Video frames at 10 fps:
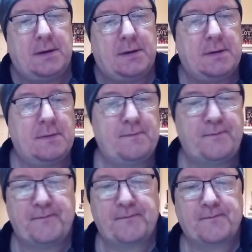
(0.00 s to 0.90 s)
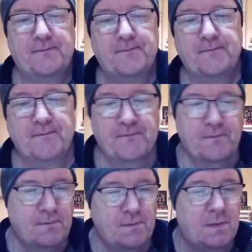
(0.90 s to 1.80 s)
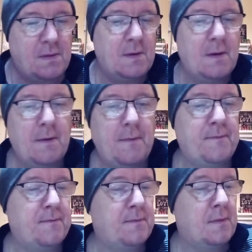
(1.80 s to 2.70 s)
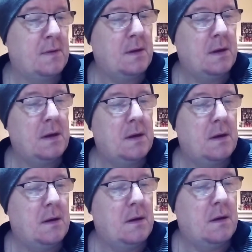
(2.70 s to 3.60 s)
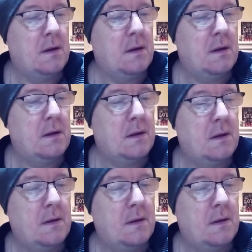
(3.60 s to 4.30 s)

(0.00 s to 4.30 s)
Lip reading: (silence)